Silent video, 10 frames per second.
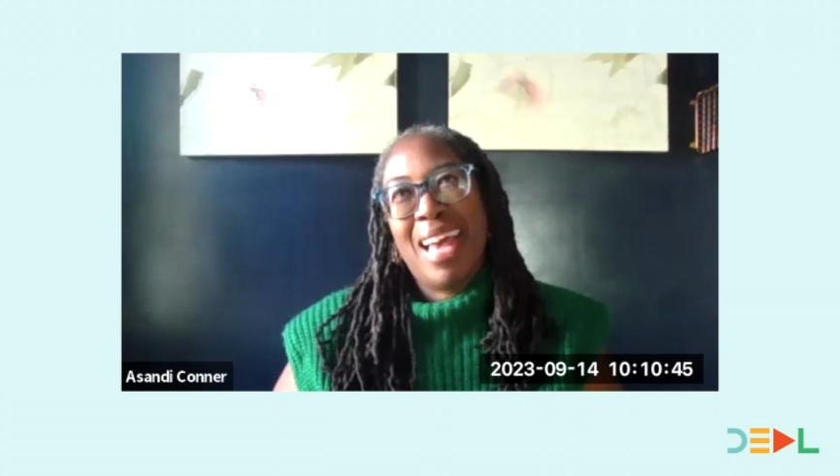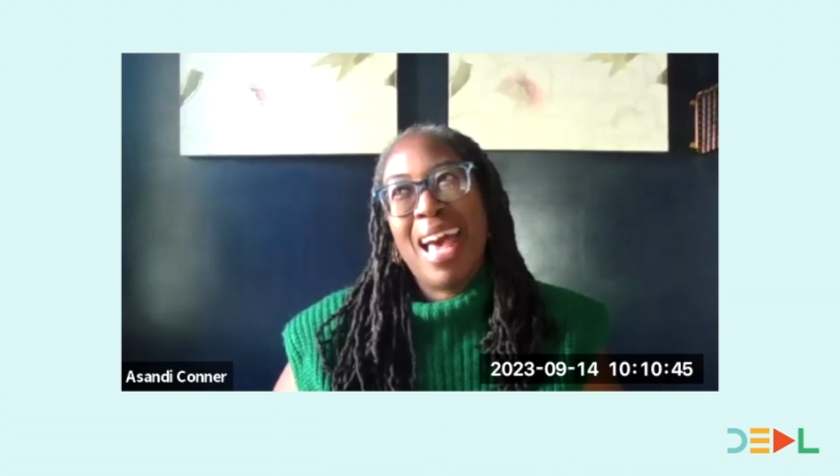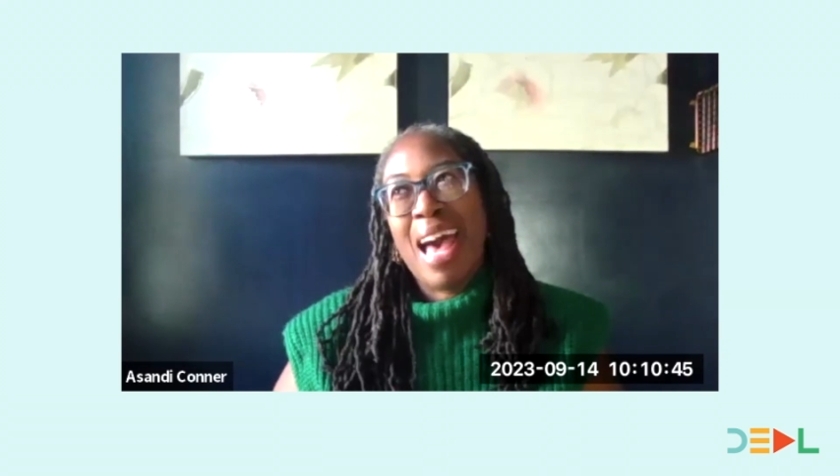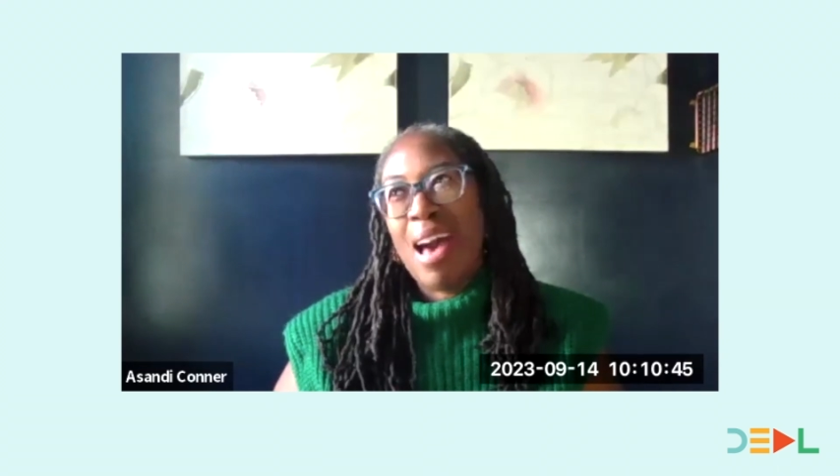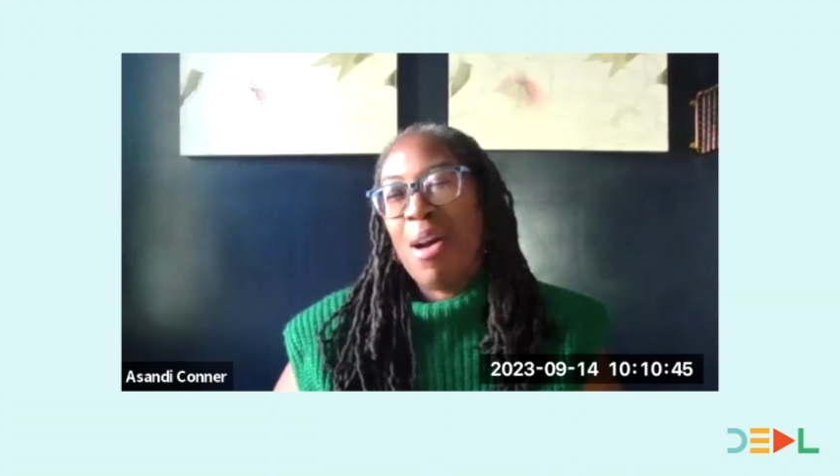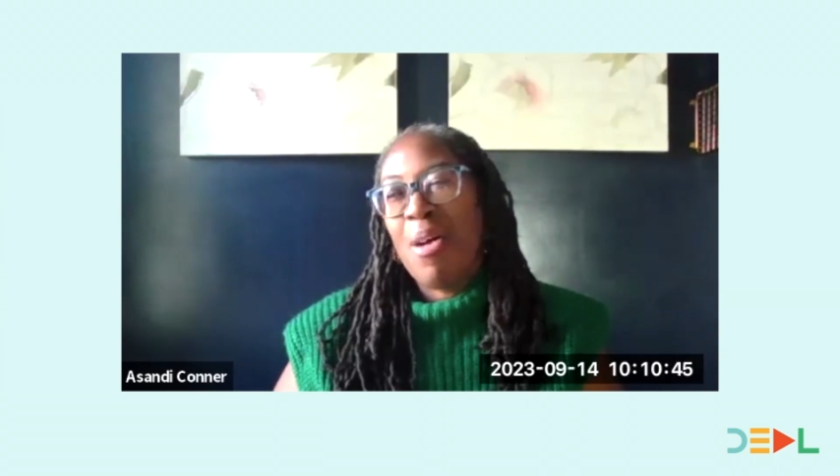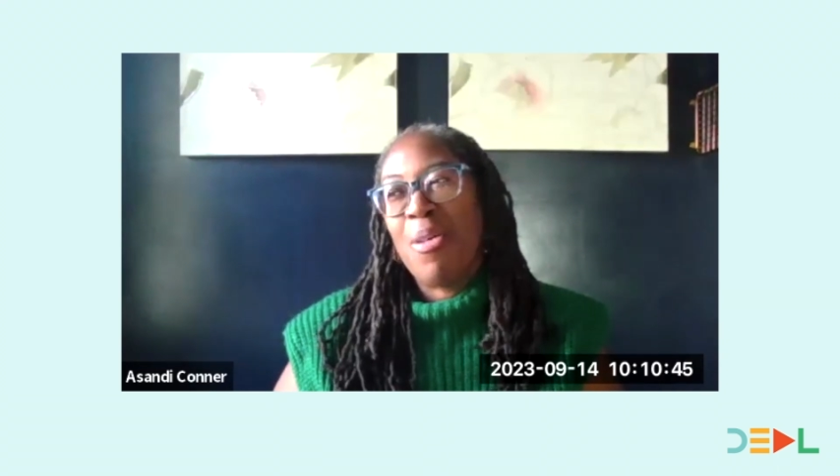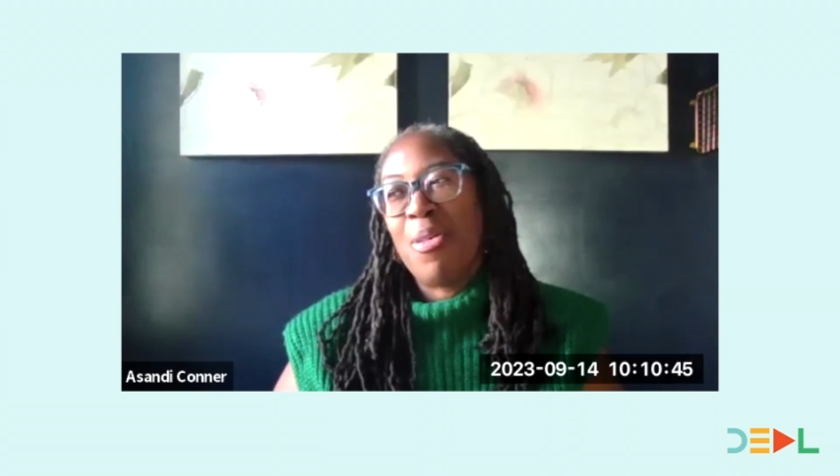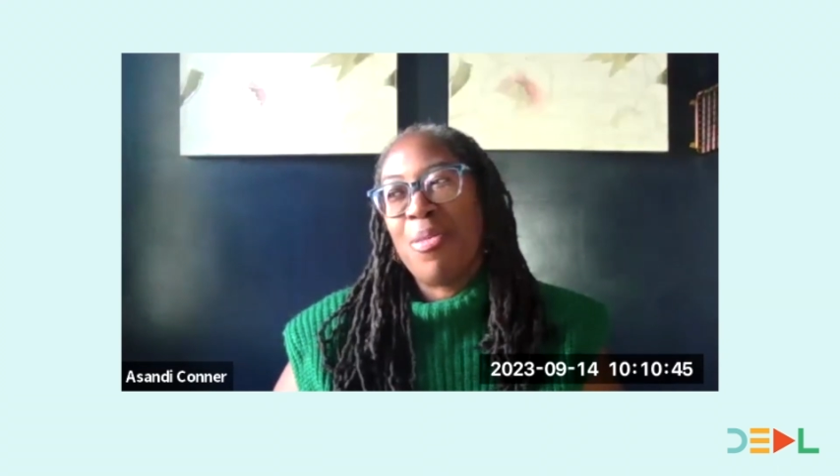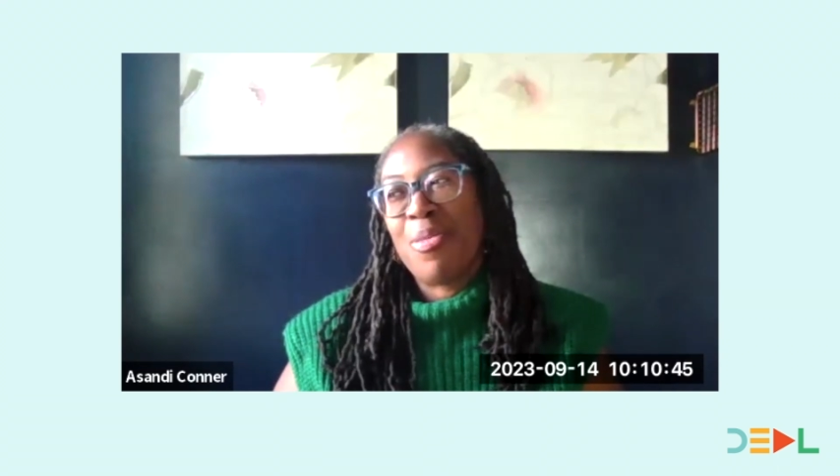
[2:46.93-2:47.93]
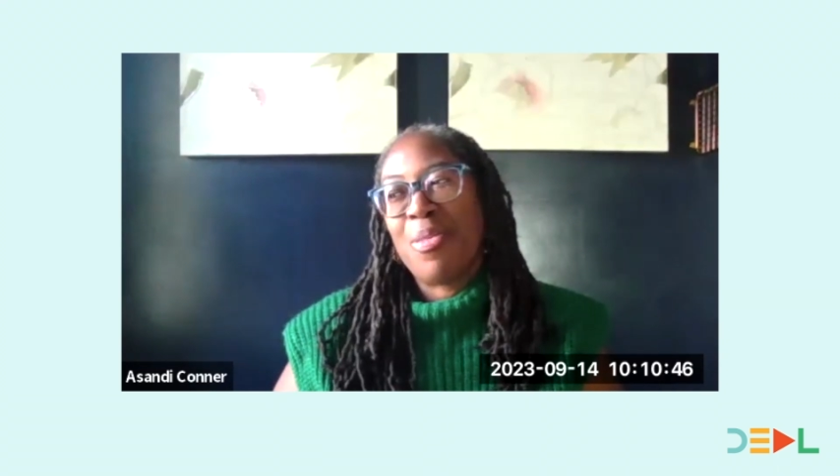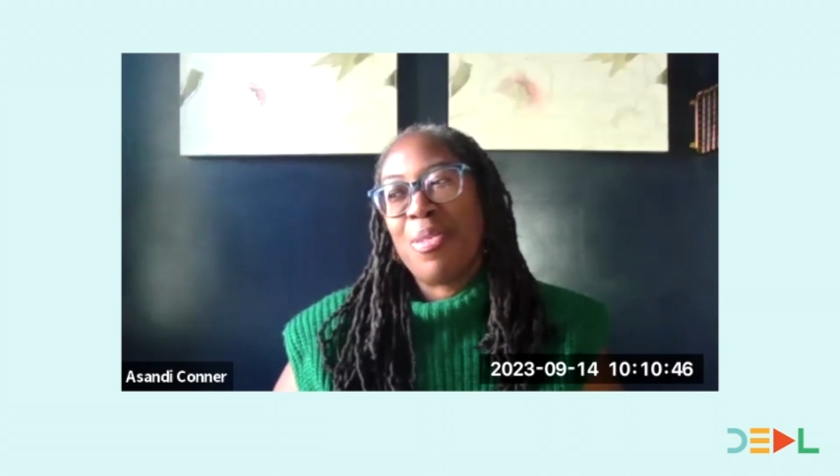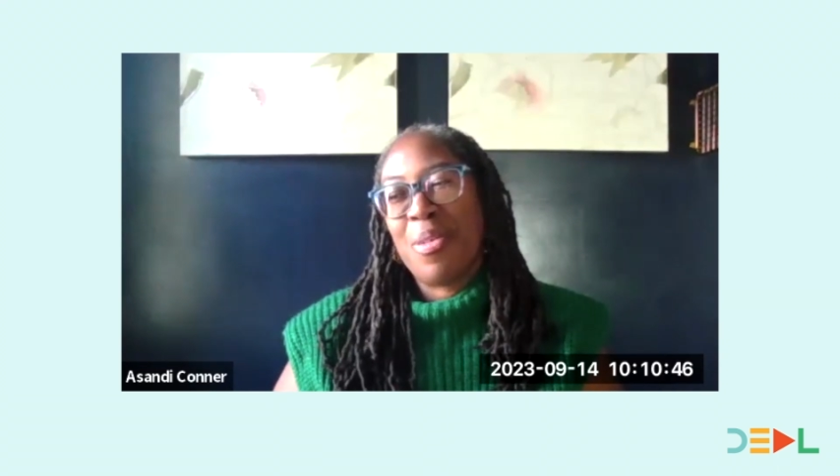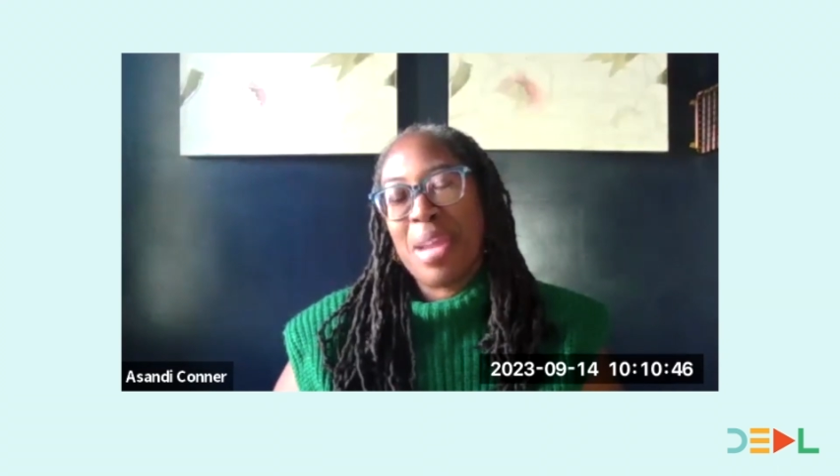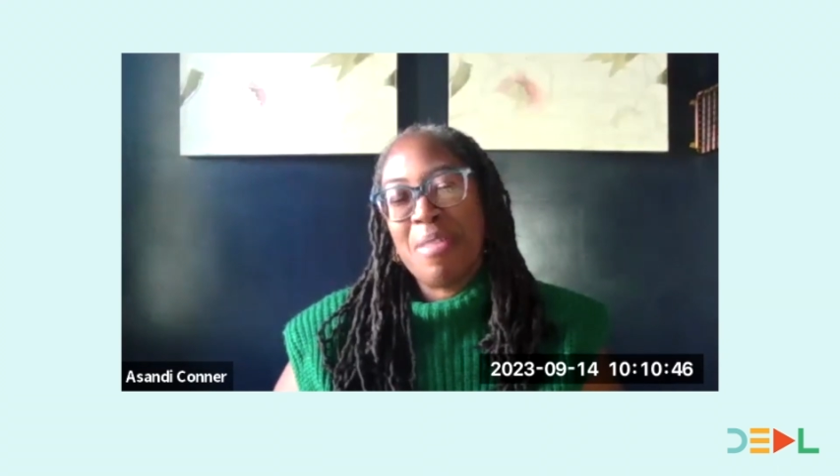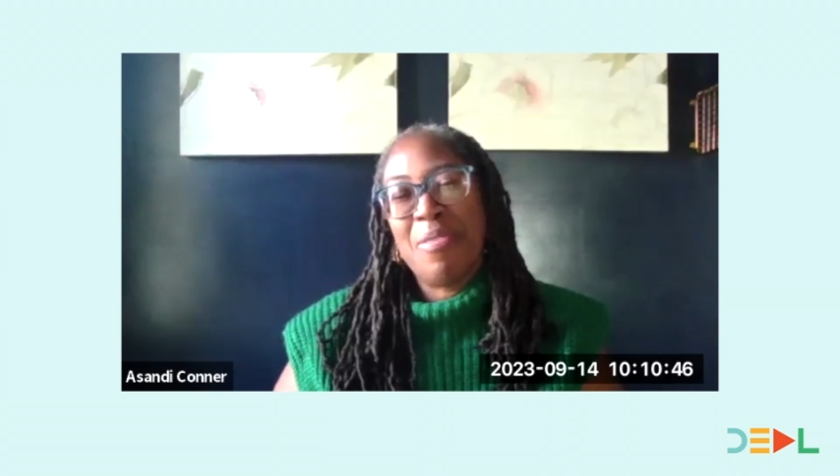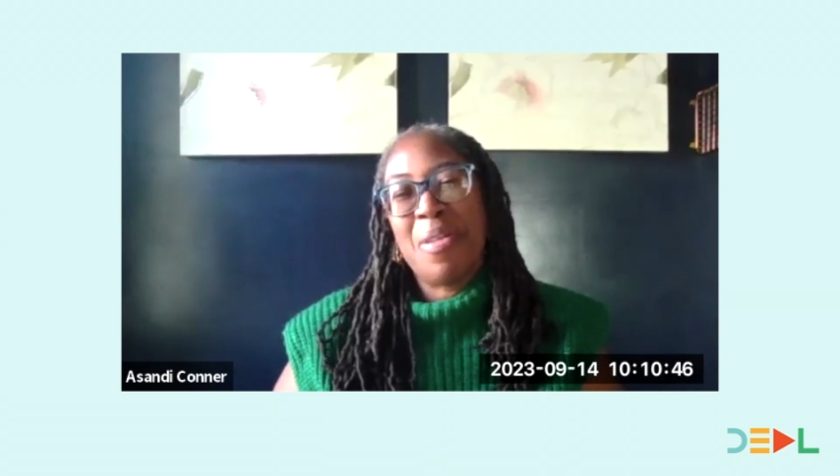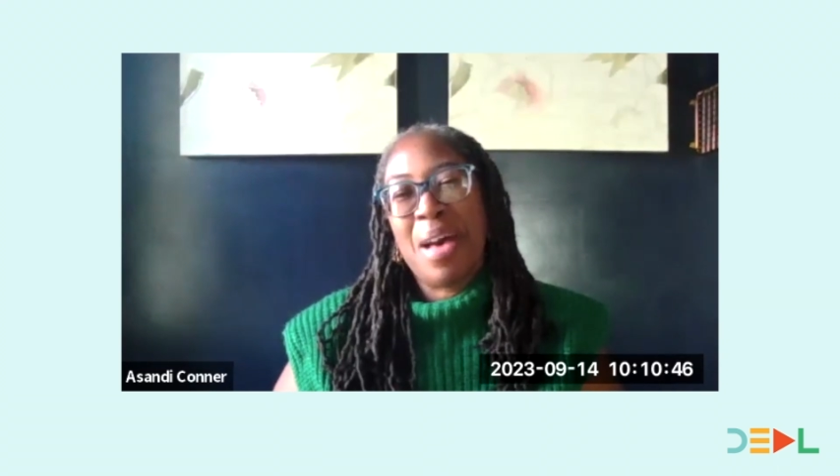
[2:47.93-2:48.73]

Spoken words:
how grateful